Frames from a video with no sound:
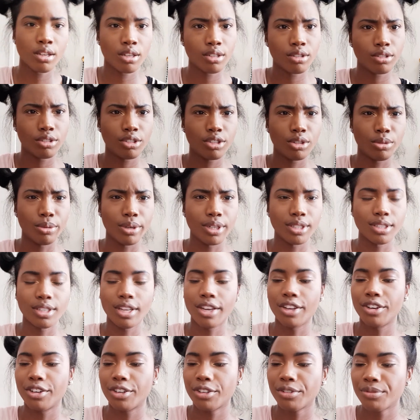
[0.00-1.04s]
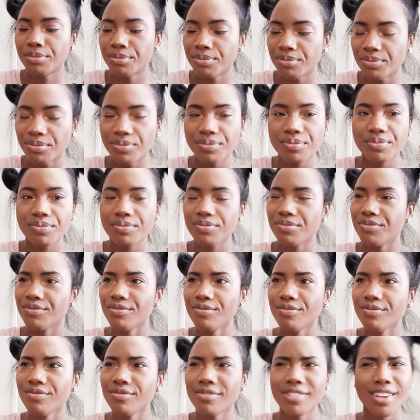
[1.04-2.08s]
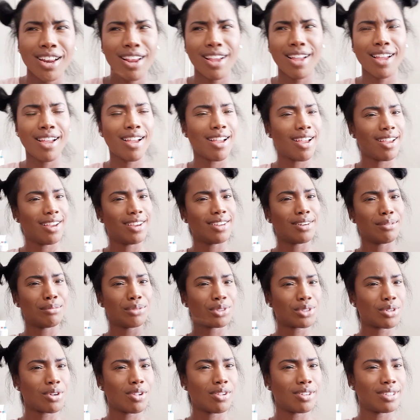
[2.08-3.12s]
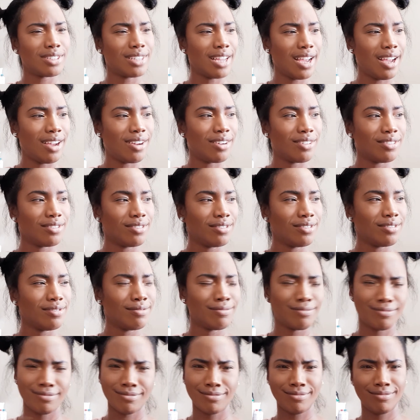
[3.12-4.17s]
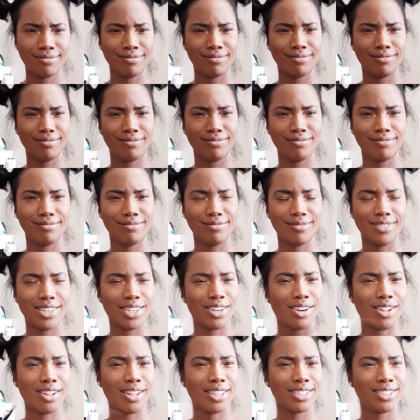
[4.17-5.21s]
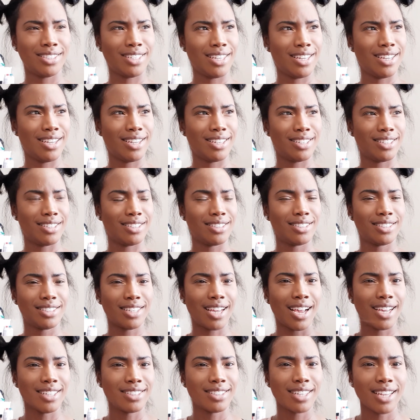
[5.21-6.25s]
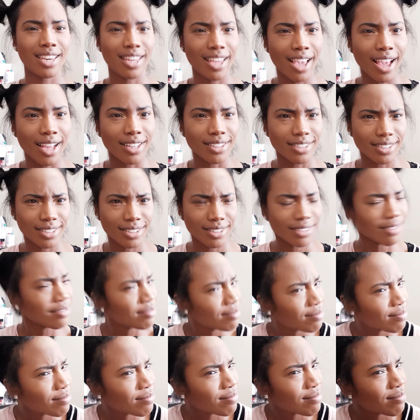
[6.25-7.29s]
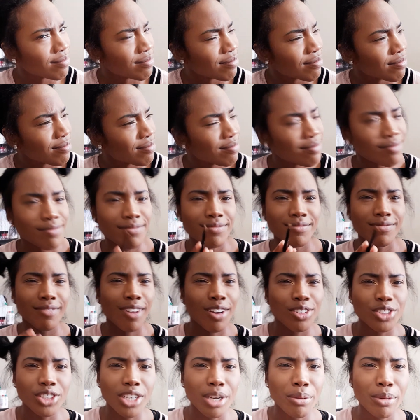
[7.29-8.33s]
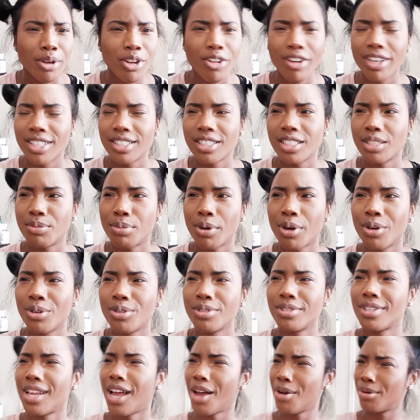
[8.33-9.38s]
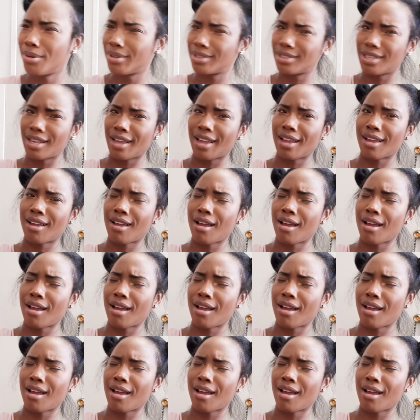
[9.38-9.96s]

2 weeks later, and I'm scrolling down, and all I see is I said yes on Jamie Grace's post. I was like,